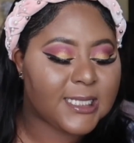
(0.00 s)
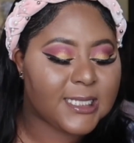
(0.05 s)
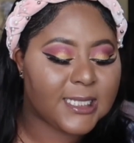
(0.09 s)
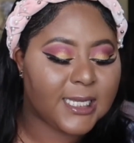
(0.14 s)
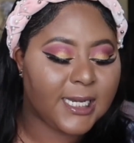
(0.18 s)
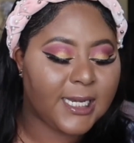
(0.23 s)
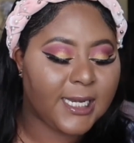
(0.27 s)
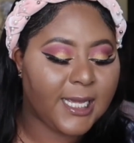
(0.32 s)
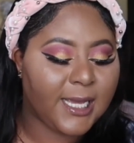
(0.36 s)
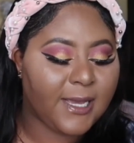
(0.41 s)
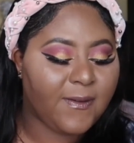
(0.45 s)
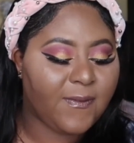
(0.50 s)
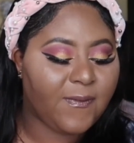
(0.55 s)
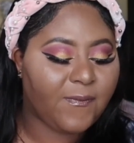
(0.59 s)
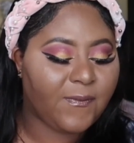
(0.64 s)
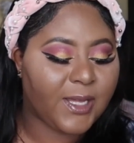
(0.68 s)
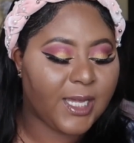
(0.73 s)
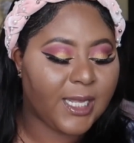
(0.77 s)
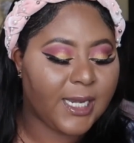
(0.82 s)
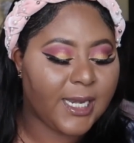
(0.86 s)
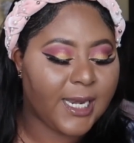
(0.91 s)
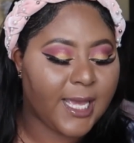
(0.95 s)
sunday
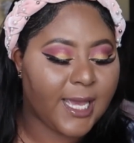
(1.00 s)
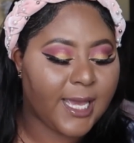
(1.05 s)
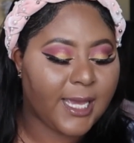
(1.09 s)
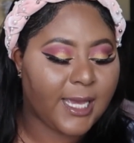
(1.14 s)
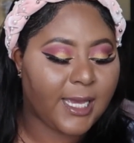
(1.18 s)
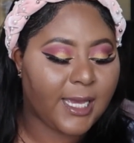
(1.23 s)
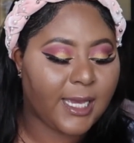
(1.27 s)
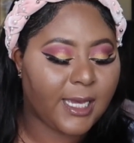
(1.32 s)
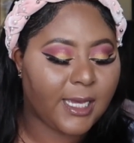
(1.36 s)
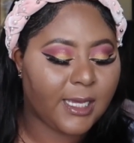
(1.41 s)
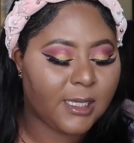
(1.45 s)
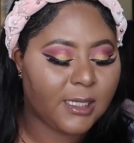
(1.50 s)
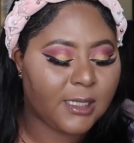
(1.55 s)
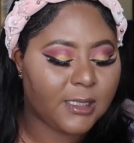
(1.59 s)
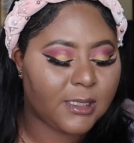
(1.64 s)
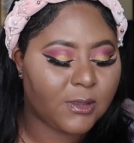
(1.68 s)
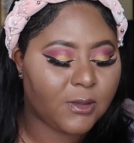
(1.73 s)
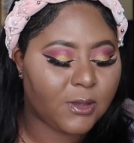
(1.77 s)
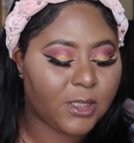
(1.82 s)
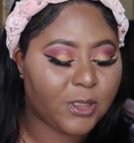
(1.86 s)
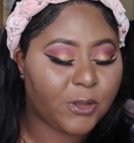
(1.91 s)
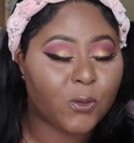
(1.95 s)
fun day
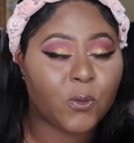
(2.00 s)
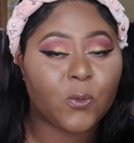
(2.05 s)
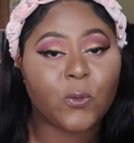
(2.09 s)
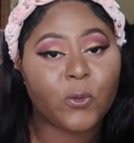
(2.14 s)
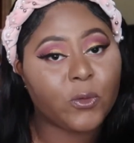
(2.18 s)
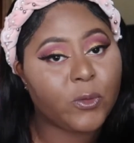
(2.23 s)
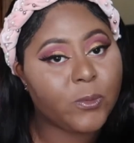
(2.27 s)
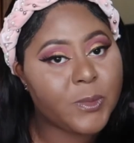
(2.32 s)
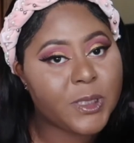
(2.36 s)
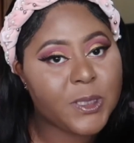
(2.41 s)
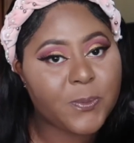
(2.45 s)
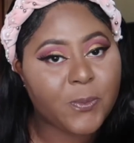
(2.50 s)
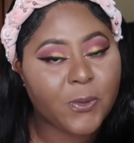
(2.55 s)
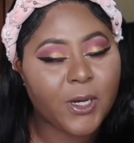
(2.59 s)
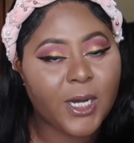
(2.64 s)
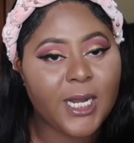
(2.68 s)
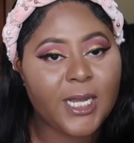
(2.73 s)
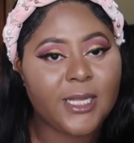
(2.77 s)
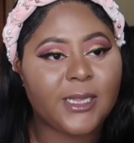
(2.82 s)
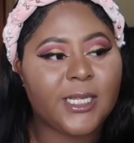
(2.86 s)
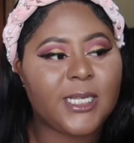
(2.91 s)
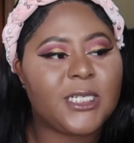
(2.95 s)
little room
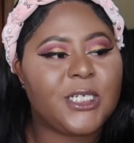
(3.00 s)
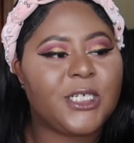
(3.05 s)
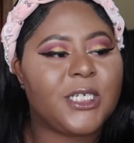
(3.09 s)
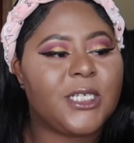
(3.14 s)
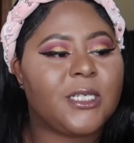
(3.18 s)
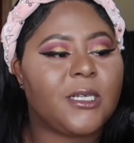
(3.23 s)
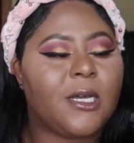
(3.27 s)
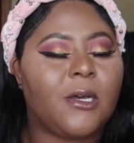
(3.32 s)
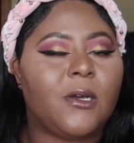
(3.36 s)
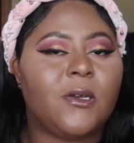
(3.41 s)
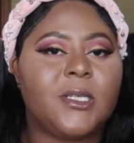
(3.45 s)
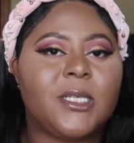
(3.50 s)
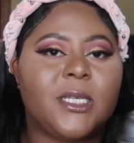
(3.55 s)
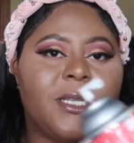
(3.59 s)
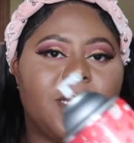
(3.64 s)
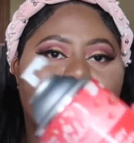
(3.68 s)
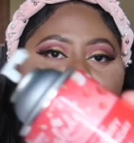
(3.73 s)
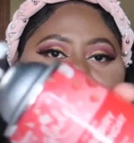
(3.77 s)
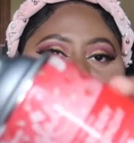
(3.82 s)
spray and this just goes in the